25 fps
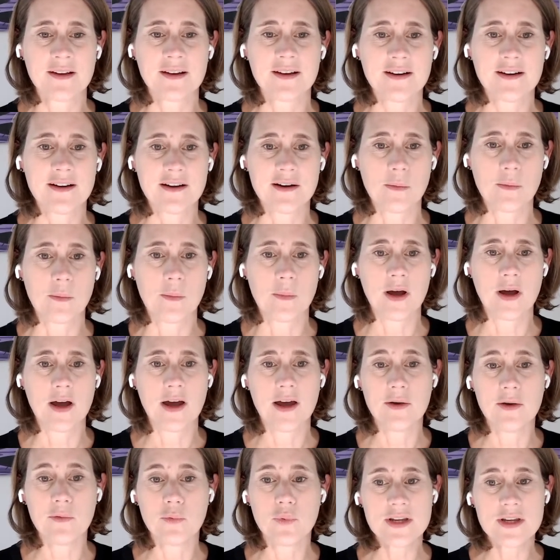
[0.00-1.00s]

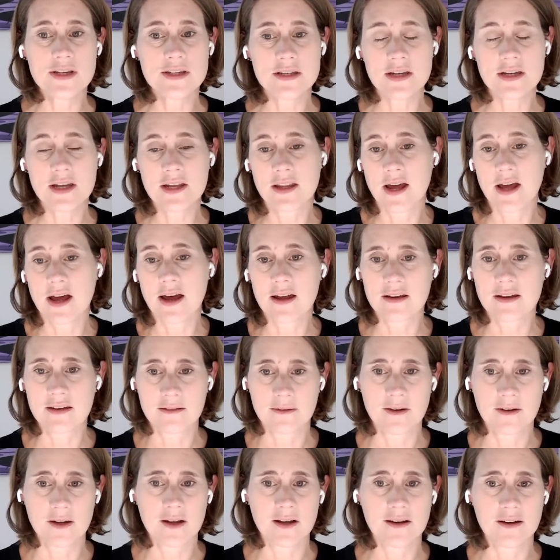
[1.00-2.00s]
And we see that
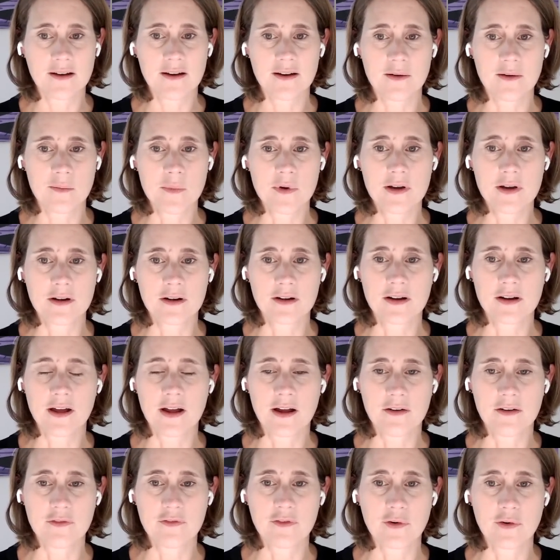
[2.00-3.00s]
here in
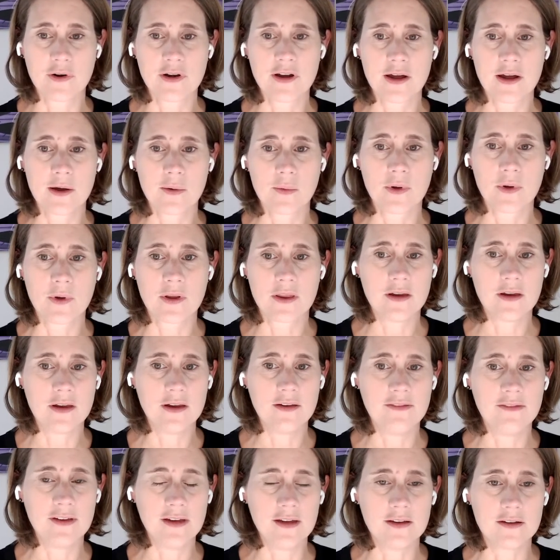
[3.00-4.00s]
California with
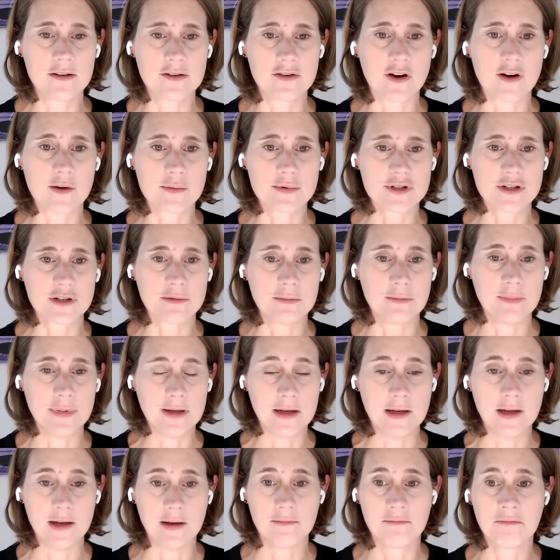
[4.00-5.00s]
EV adoption
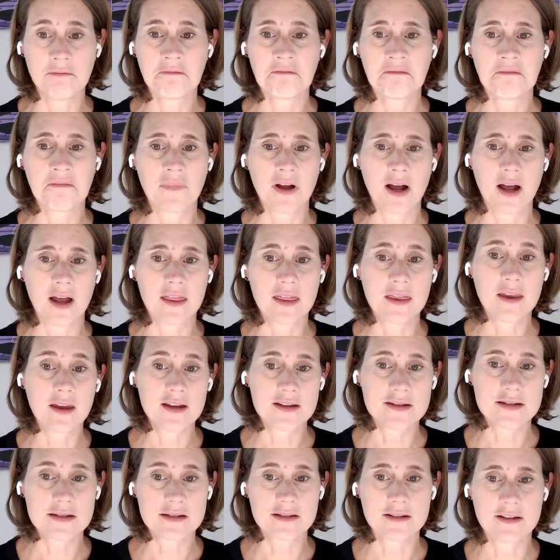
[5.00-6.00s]
being, I
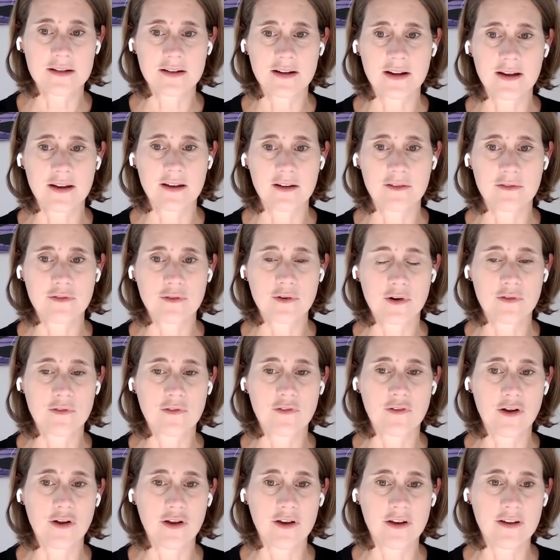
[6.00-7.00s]
think, still at the
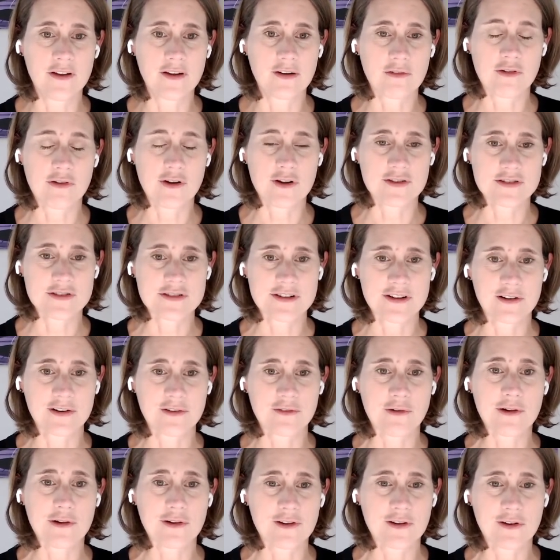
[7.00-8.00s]
forefront across the
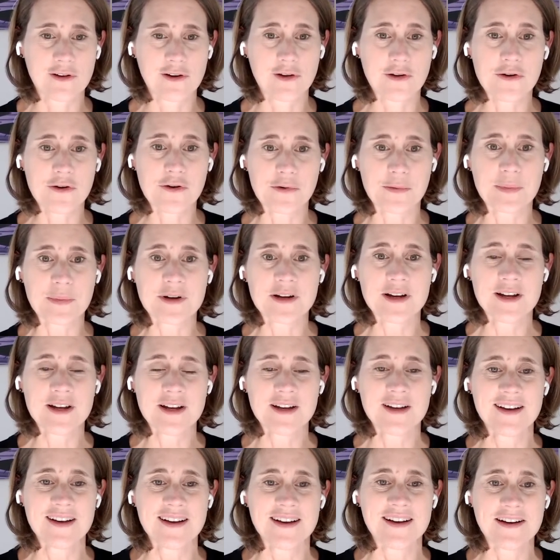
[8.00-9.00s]
globe,
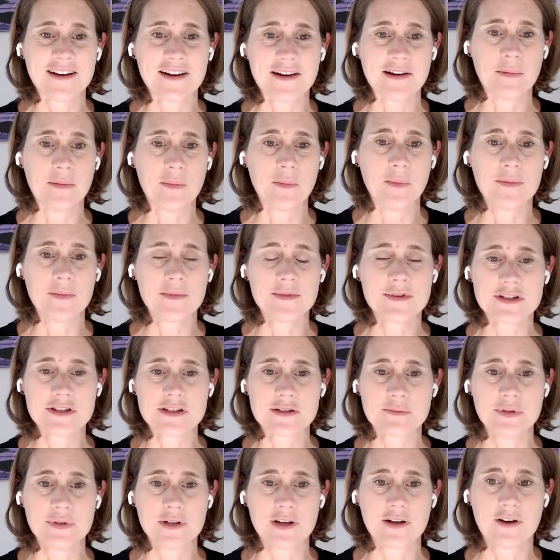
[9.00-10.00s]

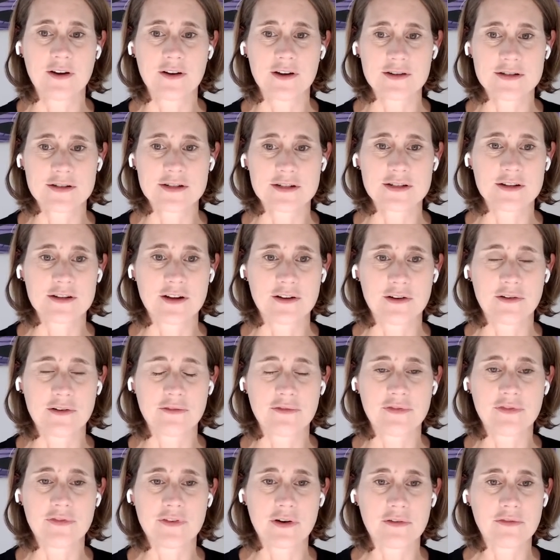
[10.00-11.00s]
just because of
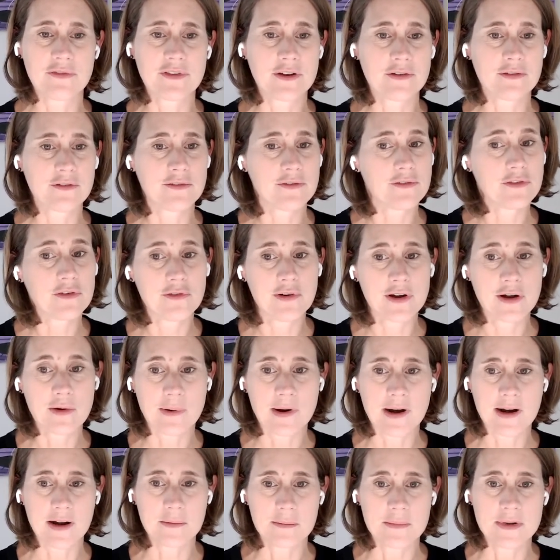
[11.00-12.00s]
the
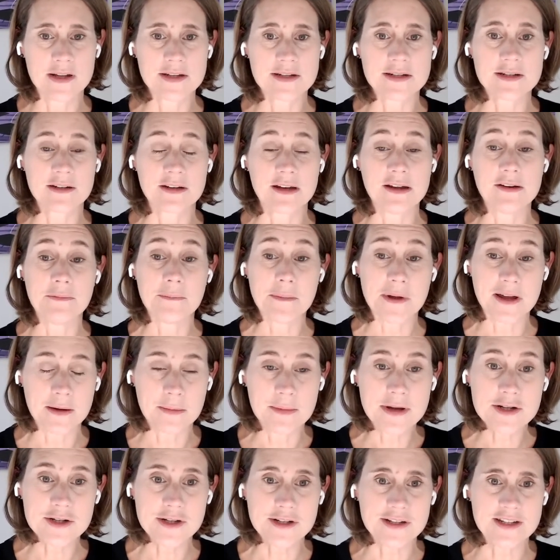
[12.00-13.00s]
requirements and
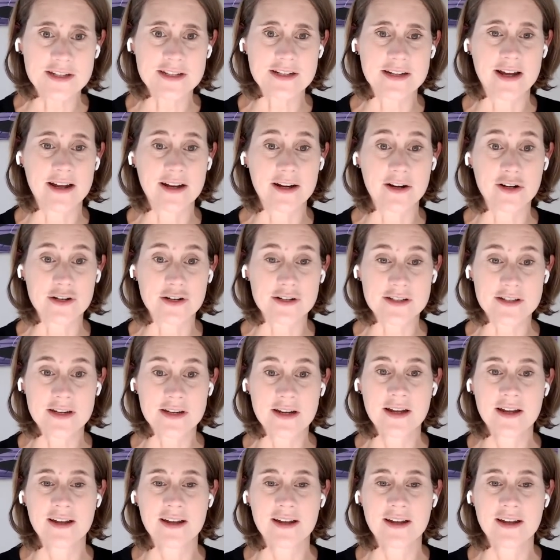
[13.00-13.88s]
emission standards